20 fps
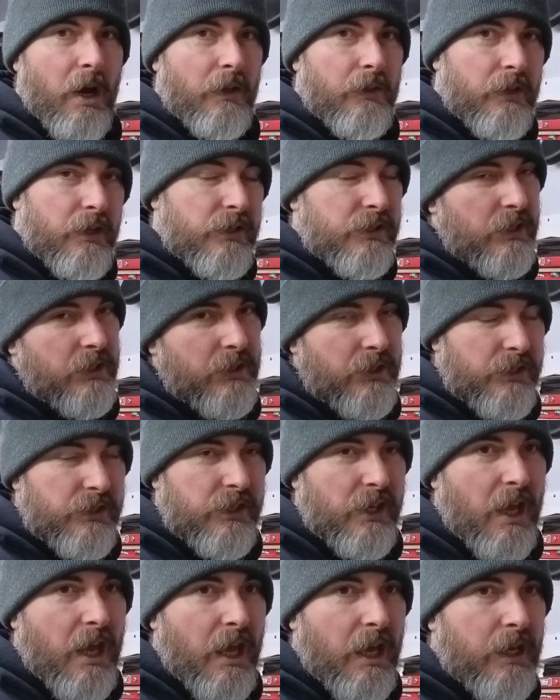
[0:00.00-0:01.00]
on this on the
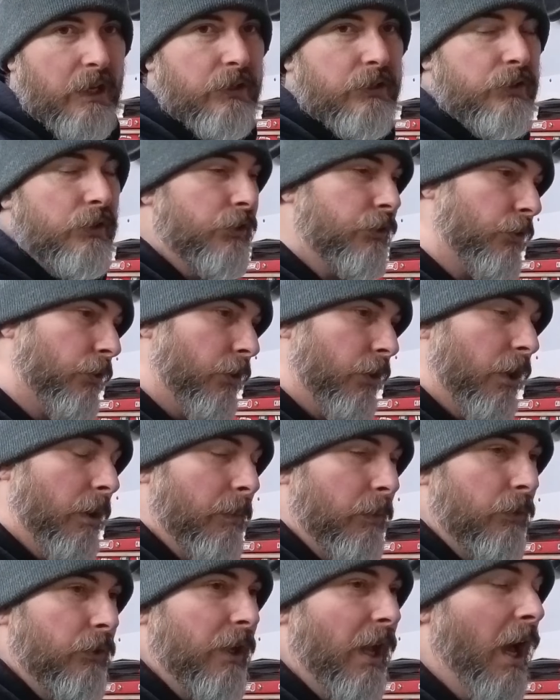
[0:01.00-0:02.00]
side to turn it
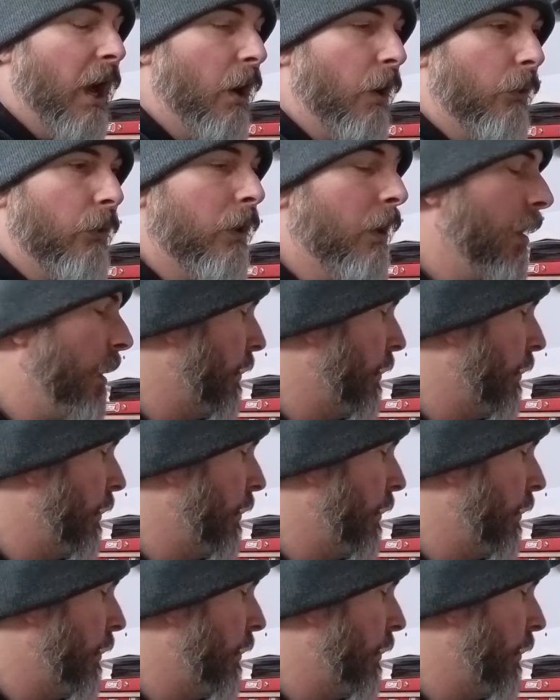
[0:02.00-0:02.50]
up or down.